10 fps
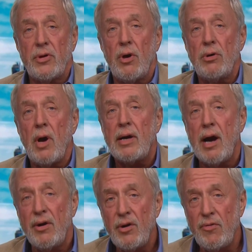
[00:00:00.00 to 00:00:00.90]
ago,
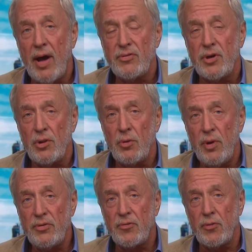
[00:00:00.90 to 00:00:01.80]
cardiovascular
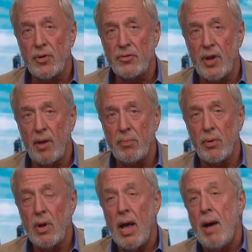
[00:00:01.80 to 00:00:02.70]
risk, for
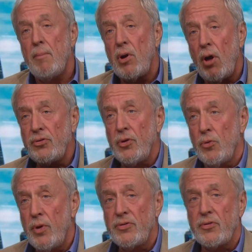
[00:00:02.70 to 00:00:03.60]
example, but also
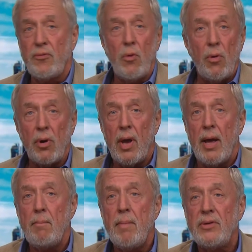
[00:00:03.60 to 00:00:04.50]
risk for
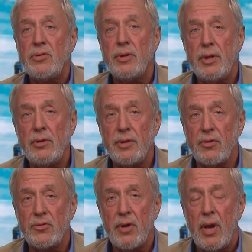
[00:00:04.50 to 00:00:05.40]
mental
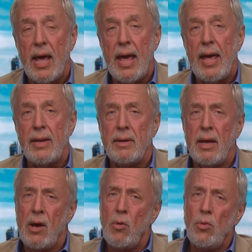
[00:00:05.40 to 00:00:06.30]
illness. And
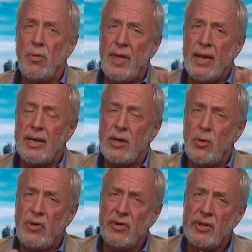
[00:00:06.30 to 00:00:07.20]
will then
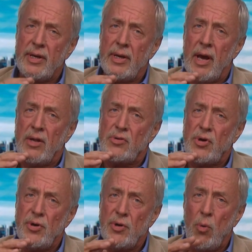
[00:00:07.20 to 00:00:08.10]
increasingly
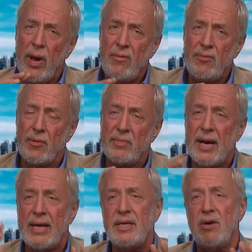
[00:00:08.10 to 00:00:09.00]
turn away from the
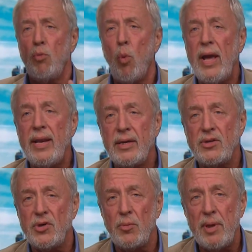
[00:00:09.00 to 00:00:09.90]
idea of waiting
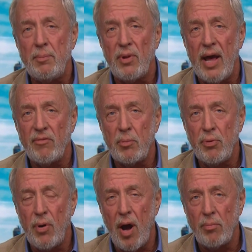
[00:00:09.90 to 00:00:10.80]
until people have a
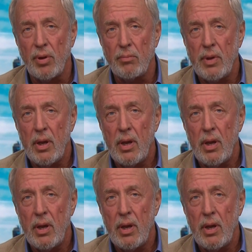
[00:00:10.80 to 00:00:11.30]
problem